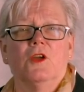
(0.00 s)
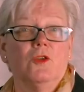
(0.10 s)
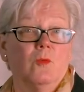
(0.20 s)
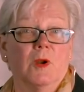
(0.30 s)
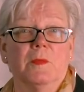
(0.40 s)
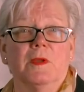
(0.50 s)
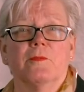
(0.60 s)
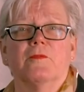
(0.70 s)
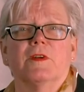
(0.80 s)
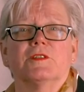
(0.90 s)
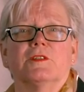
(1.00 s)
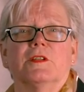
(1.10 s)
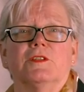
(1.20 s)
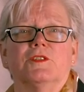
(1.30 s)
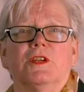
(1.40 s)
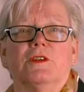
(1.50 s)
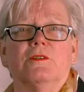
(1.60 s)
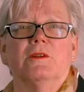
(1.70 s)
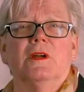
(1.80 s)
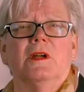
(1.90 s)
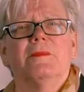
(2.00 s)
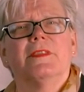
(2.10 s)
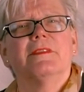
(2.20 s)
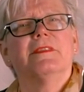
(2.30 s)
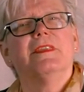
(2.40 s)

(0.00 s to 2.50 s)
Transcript: You want to be a professional engineer, but